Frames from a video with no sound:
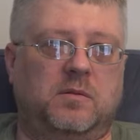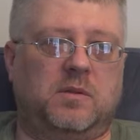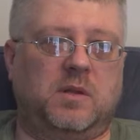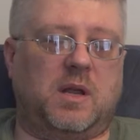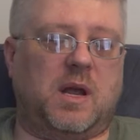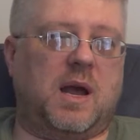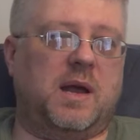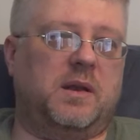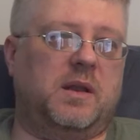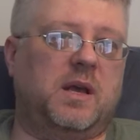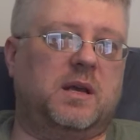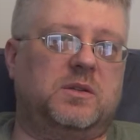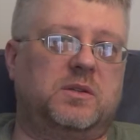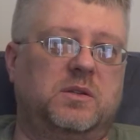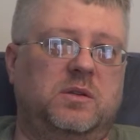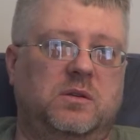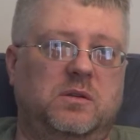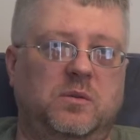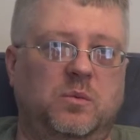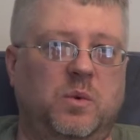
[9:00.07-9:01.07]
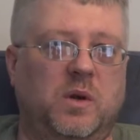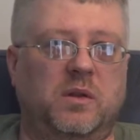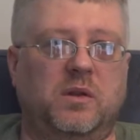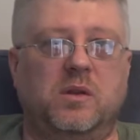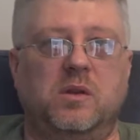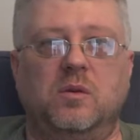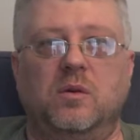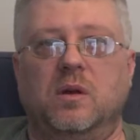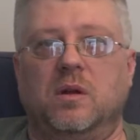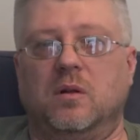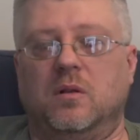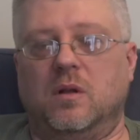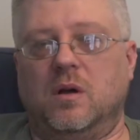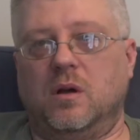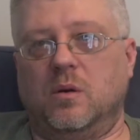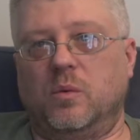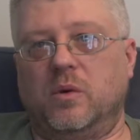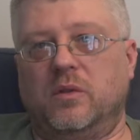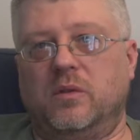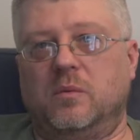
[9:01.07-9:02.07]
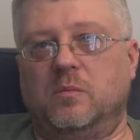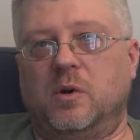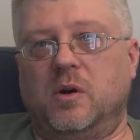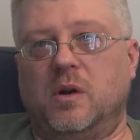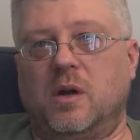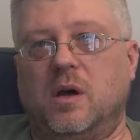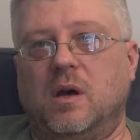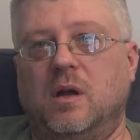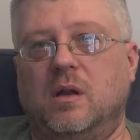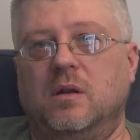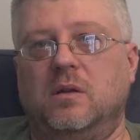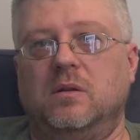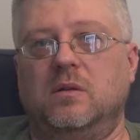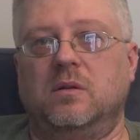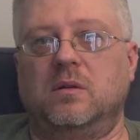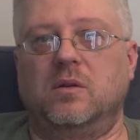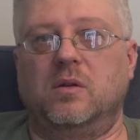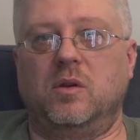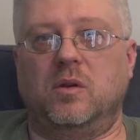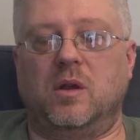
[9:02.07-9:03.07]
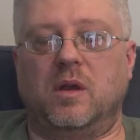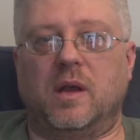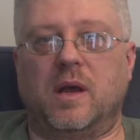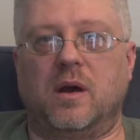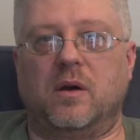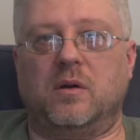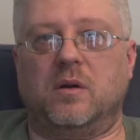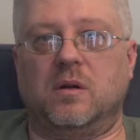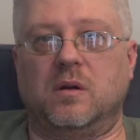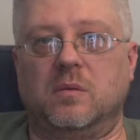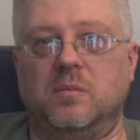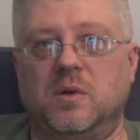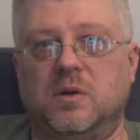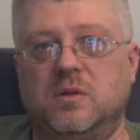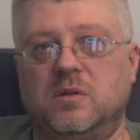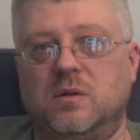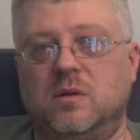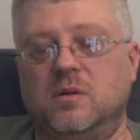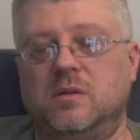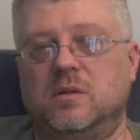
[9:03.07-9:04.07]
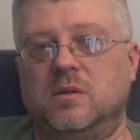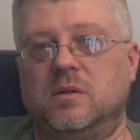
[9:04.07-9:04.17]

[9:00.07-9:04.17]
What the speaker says: the guy next to you, whether you get along with him or not, you can count on him in a certain